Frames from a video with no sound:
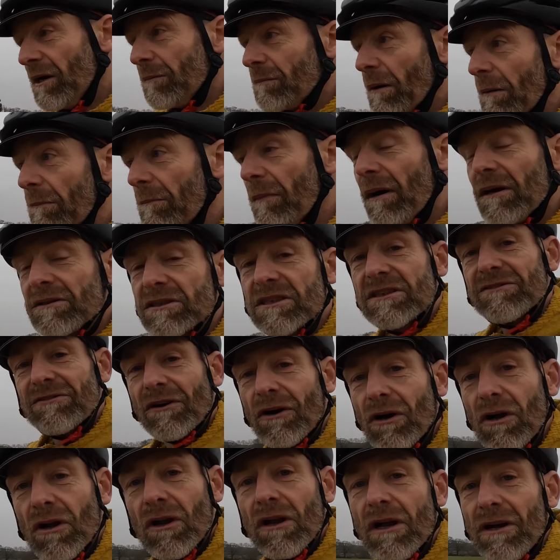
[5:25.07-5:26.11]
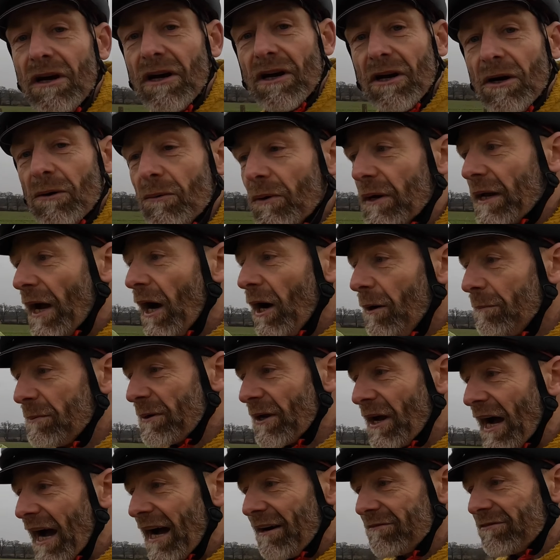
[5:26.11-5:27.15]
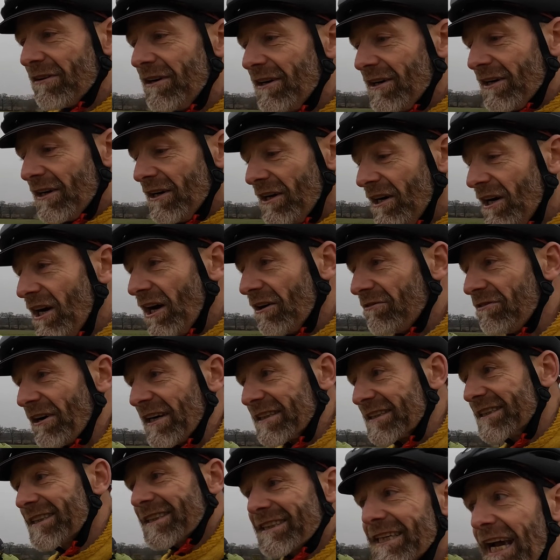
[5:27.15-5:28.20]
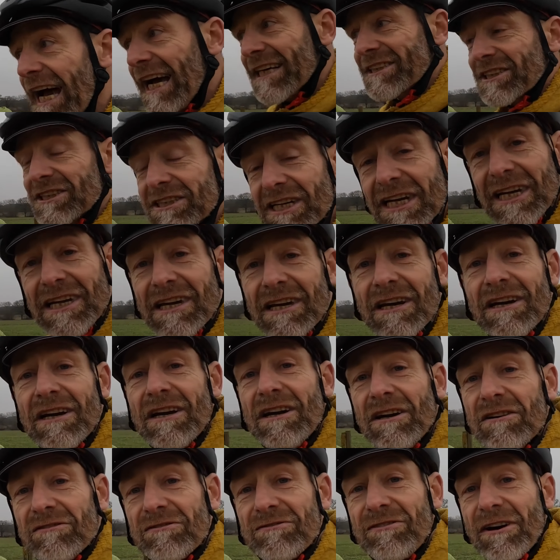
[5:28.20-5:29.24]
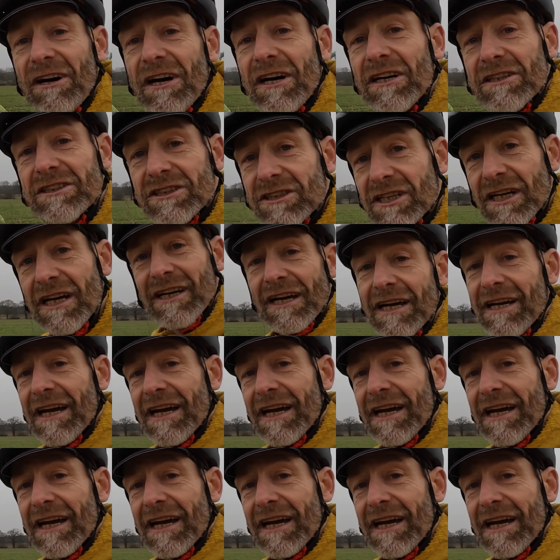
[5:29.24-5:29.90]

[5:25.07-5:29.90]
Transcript: But most of all, we hope you have a fantastic first